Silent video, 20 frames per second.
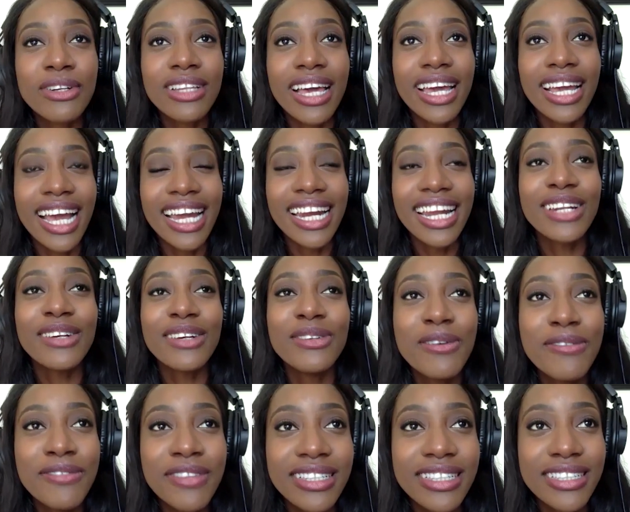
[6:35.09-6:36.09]
like, and I don't know
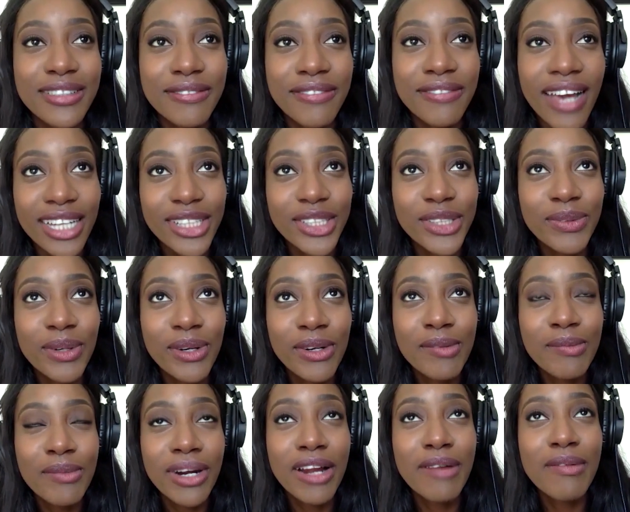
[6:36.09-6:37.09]
if this is
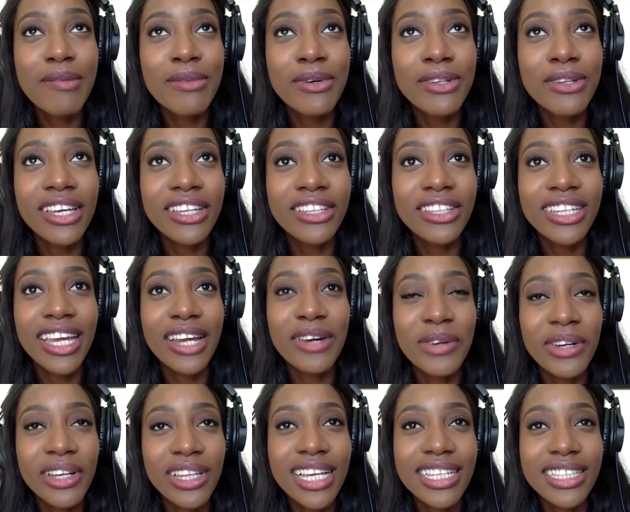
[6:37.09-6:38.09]
factual, but I remember the other day I
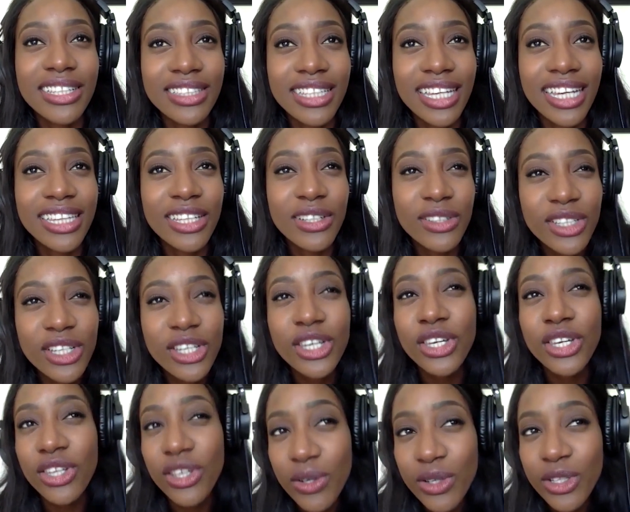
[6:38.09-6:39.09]
realized I was like, there's a
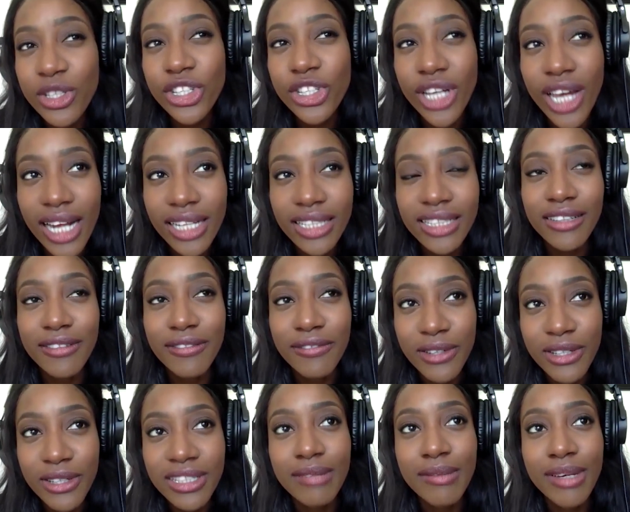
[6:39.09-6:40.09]
huge chance the
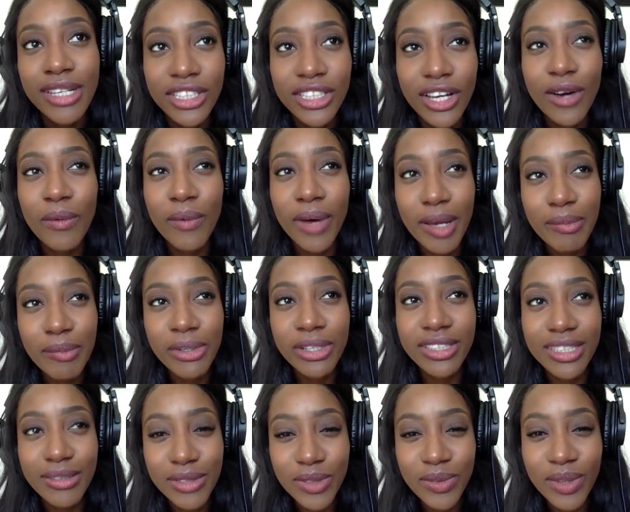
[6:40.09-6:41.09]
first time I saw a white
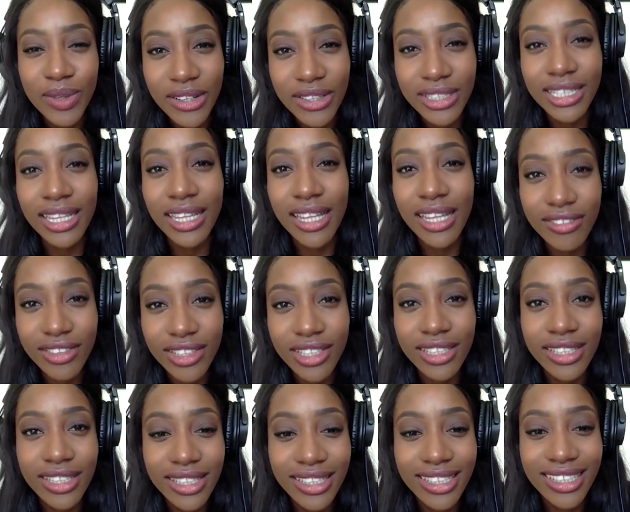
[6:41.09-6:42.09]
person was when I was
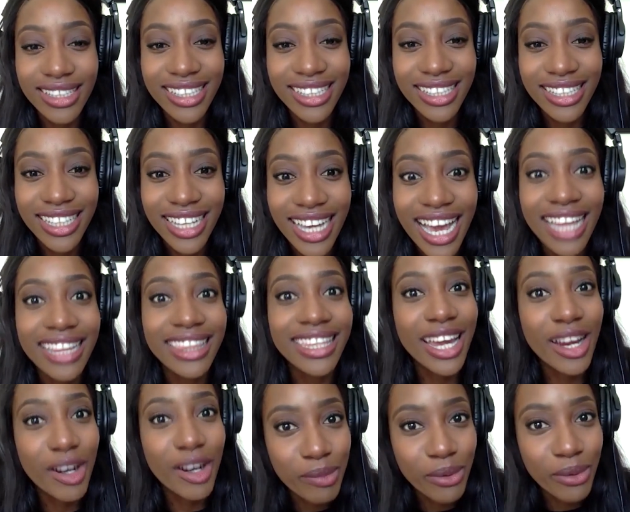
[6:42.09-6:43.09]
11 at the airport.